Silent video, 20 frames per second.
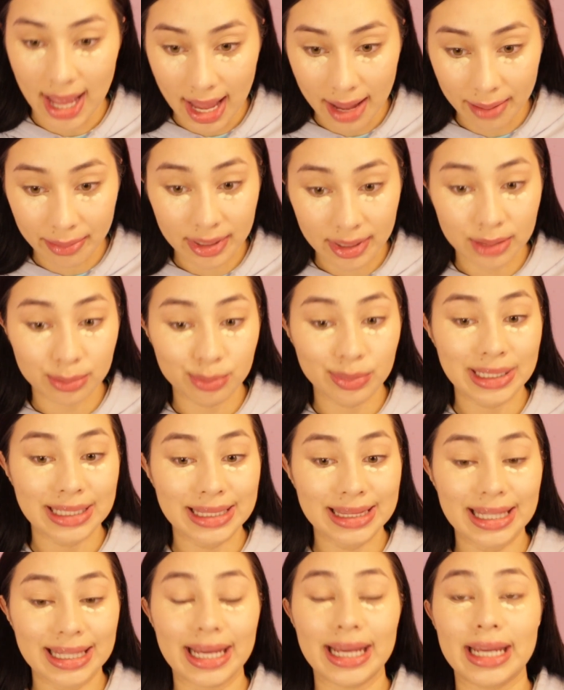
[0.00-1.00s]
I better be
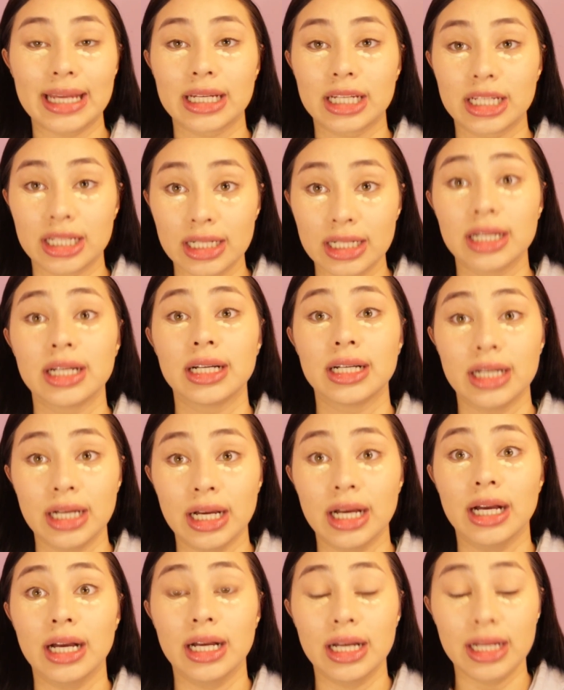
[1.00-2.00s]
like
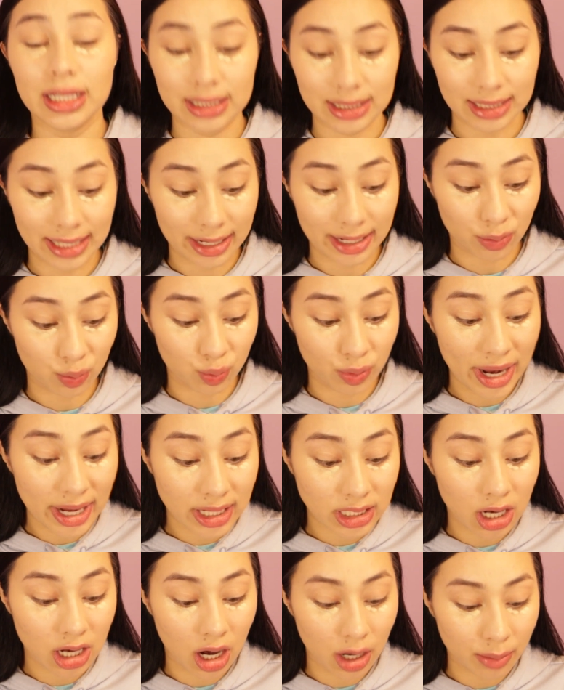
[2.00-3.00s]

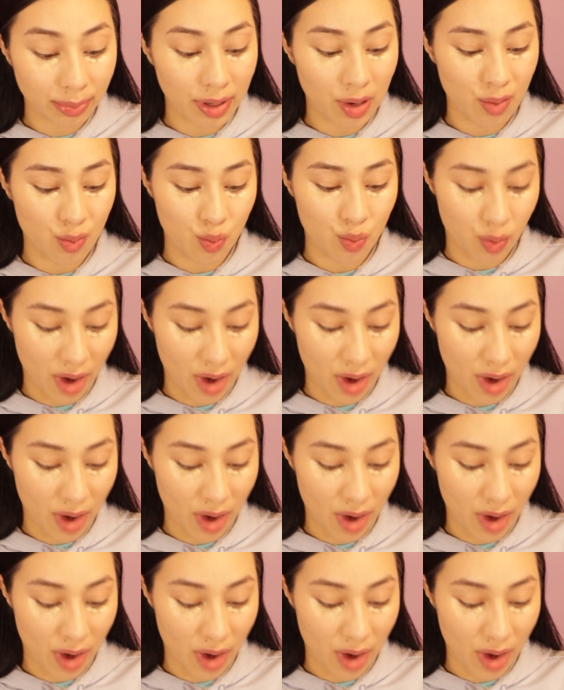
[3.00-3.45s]
red carpet